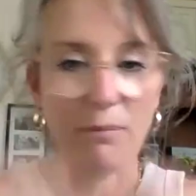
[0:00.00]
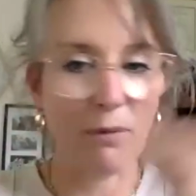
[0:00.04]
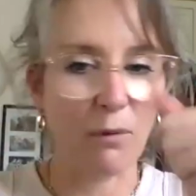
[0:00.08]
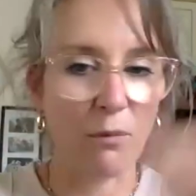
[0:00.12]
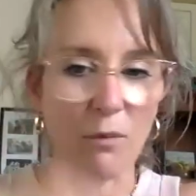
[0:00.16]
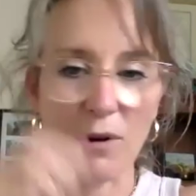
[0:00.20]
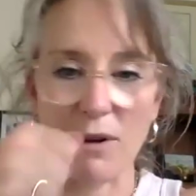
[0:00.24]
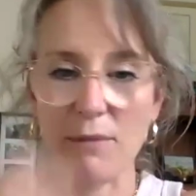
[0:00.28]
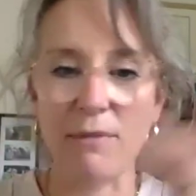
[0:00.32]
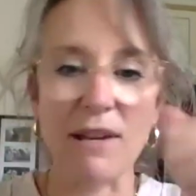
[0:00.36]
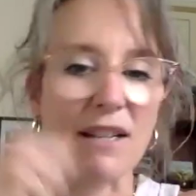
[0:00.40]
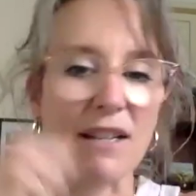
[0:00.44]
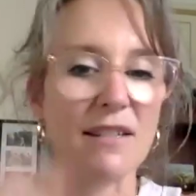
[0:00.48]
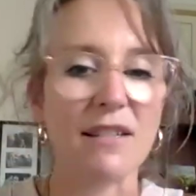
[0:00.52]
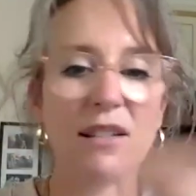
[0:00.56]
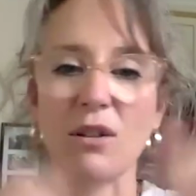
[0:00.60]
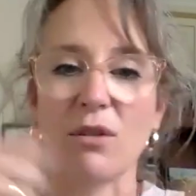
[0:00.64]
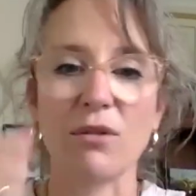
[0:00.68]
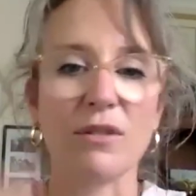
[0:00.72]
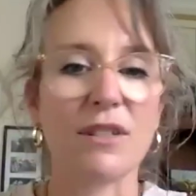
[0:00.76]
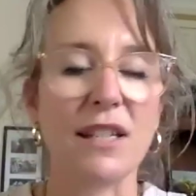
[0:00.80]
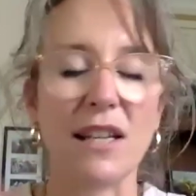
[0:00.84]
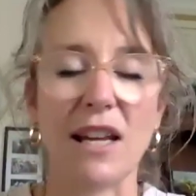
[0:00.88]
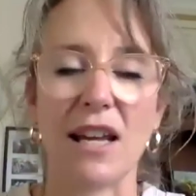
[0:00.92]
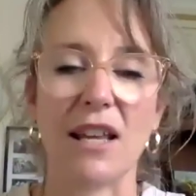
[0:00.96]
and we mix it
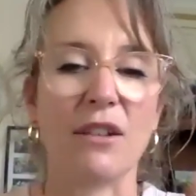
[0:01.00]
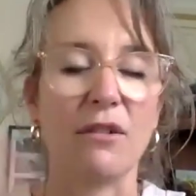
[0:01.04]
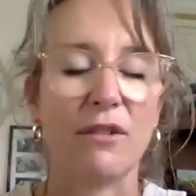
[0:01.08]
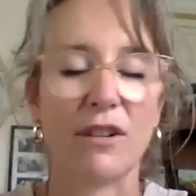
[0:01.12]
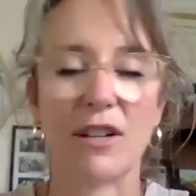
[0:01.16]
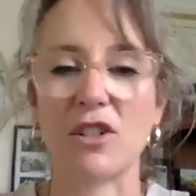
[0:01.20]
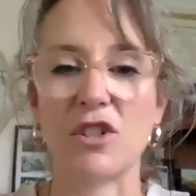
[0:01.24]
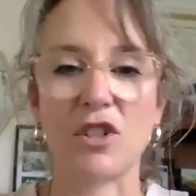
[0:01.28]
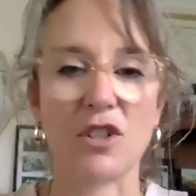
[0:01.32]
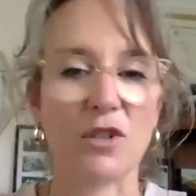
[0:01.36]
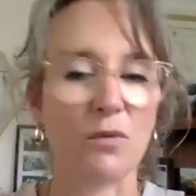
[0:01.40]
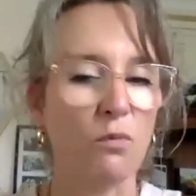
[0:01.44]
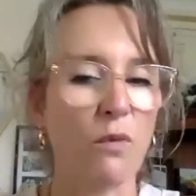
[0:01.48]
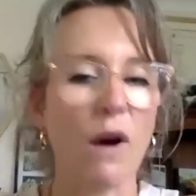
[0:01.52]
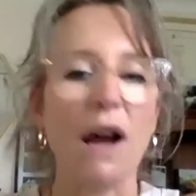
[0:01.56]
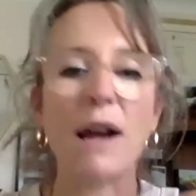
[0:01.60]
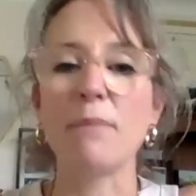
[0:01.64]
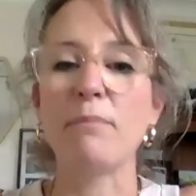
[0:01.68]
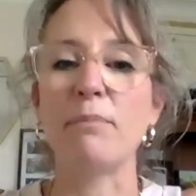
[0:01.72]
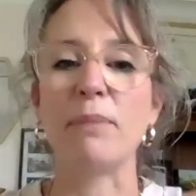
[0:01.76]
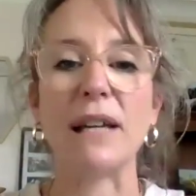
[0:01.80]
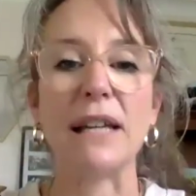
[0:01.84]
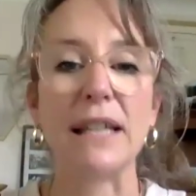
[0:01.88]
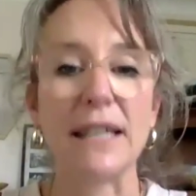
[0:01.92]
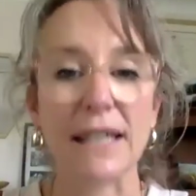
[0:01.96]
all together and it's just
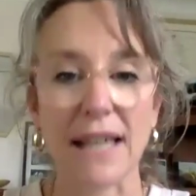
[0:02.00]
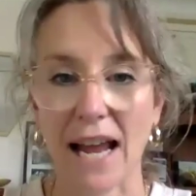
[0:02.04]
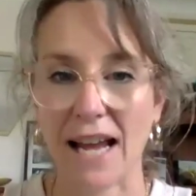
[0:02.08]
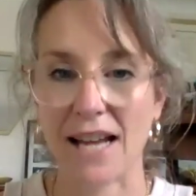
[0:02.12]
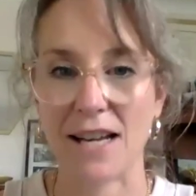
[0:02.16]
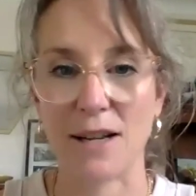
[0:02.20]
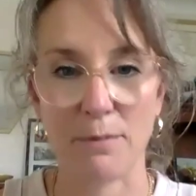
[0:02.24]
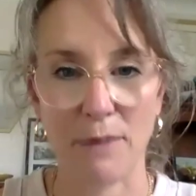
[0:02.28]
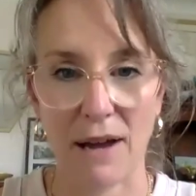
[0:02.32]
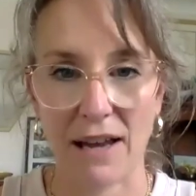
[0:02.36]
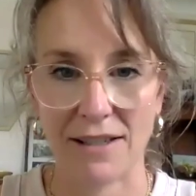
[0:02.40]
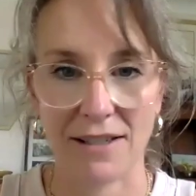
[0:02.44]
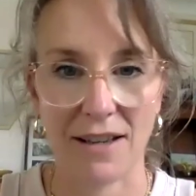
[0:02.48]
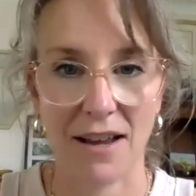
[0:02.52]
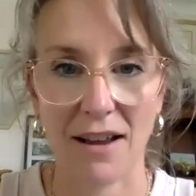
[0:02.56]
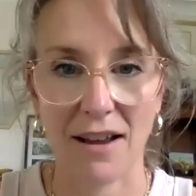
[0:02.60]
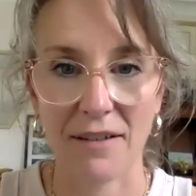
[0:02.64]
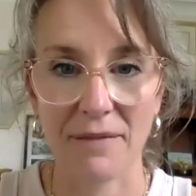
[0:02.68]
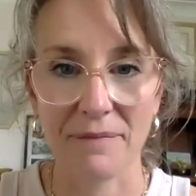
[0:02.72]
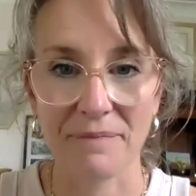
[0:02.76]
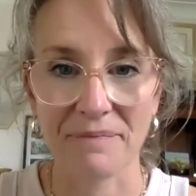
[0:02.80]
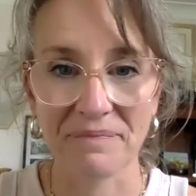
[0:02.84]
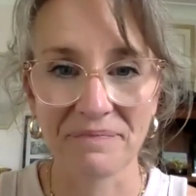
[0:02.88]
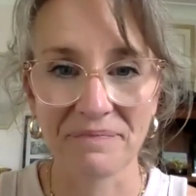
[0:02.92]
one big cake batter.